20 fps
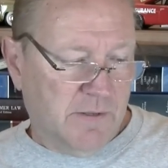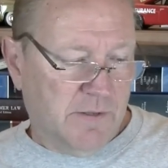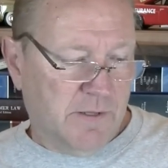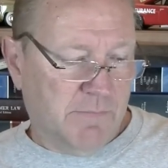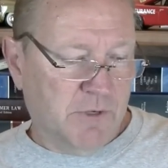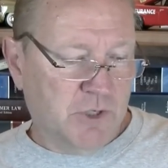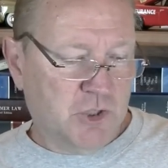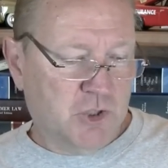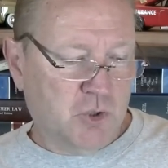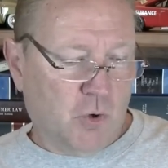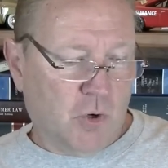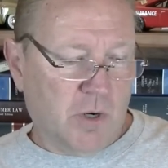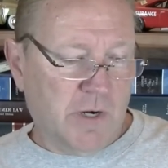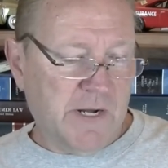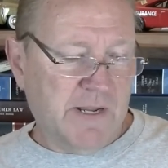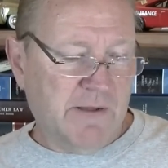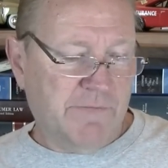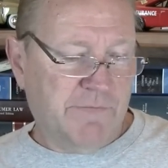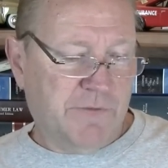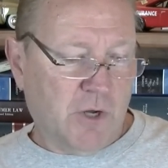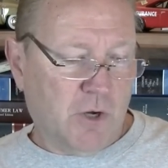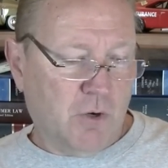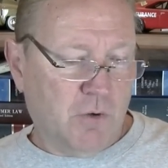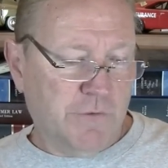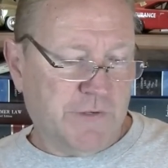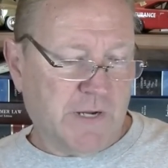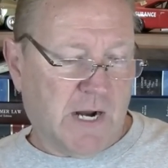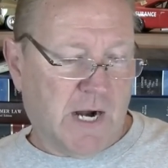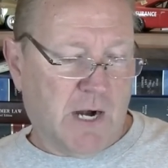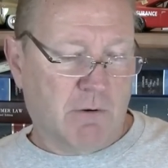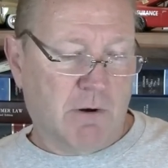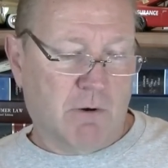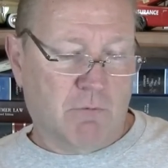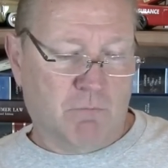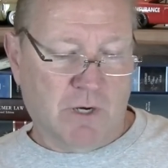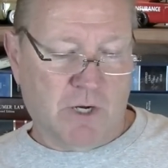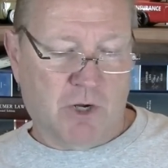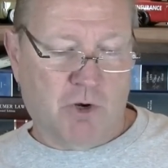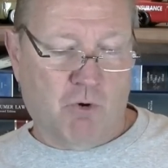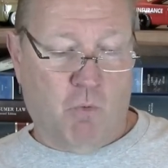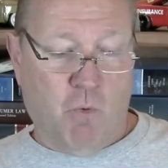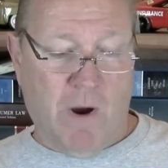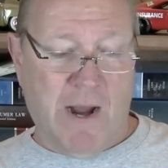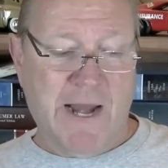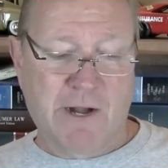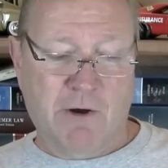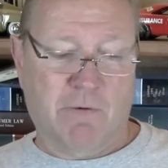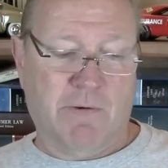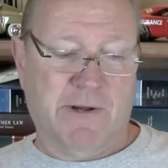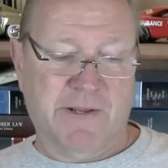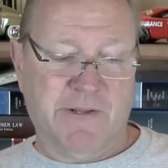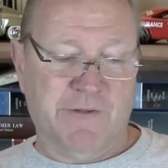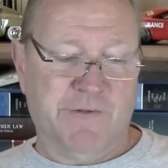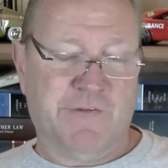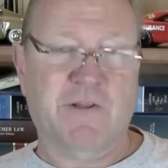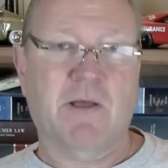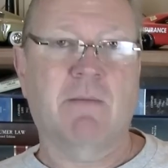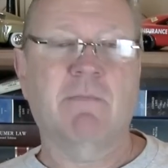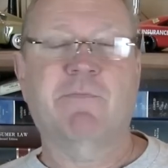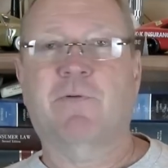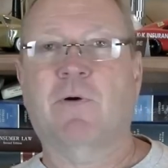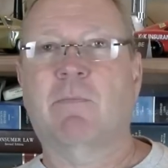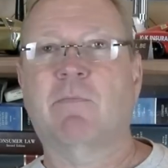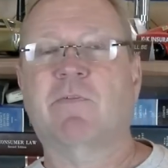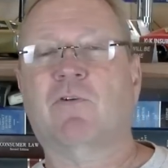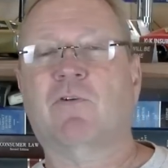The majority of those are requiring some form